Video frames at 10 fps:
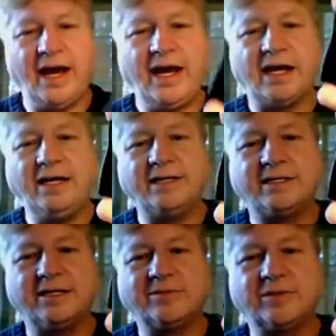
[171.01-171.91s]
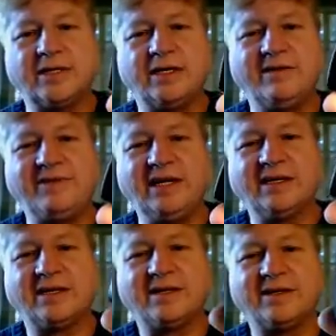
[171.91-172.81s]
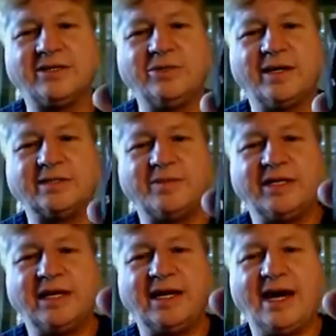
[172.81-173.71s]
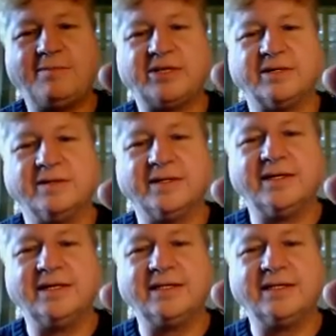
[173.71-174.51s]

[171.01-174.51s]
And it comes with a nifty little USB adapter